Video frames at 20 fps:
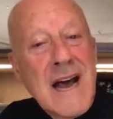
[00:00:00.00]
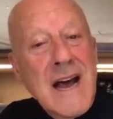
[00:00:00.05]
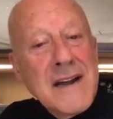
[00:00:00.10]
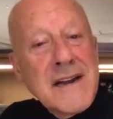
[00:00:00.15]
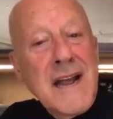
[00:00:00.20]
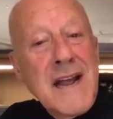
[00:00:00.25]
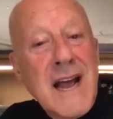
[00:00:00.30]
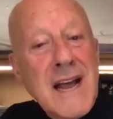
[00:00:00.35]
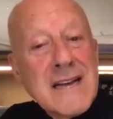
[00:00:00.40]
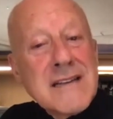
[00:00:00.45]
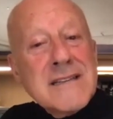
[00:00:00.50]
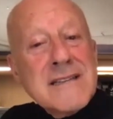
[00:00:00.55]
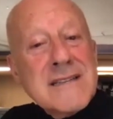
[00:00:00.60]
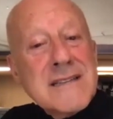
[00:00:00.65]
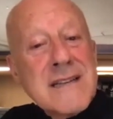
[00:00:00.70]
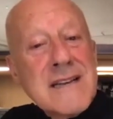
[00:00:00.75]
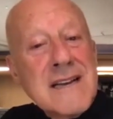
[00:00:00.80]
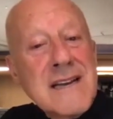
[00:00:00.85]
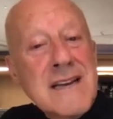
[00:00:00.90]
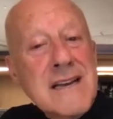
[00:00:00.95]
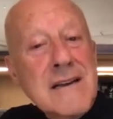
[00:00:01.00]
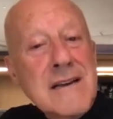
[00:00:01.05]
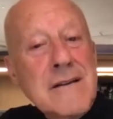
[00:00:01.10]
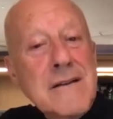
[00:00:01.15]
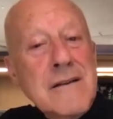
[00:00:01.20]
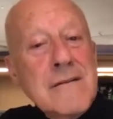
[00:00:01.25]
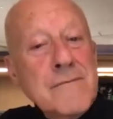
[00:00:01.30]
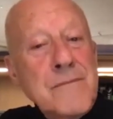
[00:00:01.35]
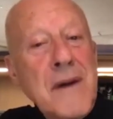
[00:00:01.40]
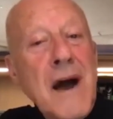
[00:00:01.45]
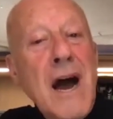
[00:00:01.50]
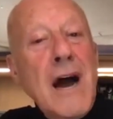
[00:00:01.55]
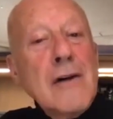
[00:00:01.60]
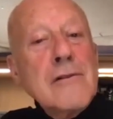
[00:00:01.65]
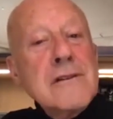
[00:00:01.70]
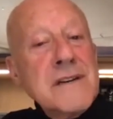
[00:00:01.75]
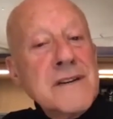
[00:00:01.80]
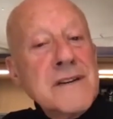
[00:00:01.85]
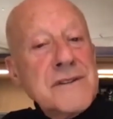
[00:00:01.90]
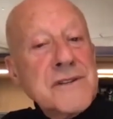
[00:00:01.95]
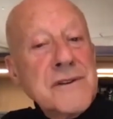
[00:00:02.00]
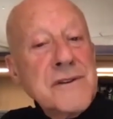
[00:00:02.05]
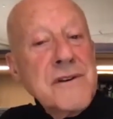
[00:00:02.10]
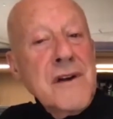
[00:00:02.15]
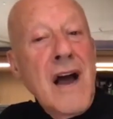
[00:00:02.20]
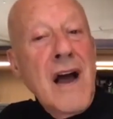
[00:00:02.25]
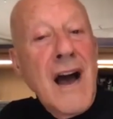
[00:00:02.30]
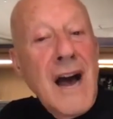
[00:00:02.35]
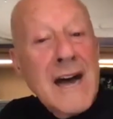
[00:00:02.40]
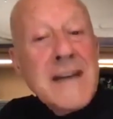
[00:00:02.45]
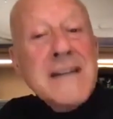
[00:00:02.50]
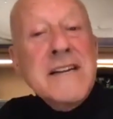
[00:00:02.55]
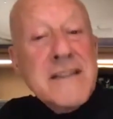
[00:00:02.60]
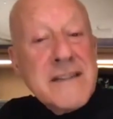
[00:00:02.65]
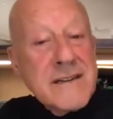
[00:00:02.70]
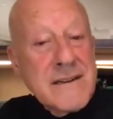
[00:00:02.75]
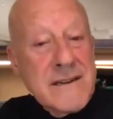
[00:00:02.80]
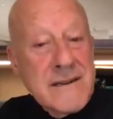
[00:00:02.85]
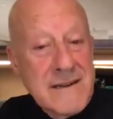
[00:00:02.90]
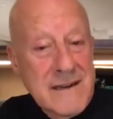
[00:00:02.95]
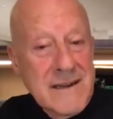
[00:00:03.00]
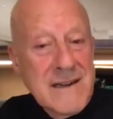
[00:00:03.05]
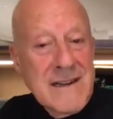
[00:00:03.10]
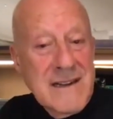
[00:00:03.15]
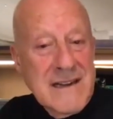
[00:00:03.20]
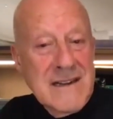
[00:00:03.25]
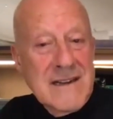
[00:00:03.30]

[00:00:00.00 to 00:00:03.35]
that has the power to heighten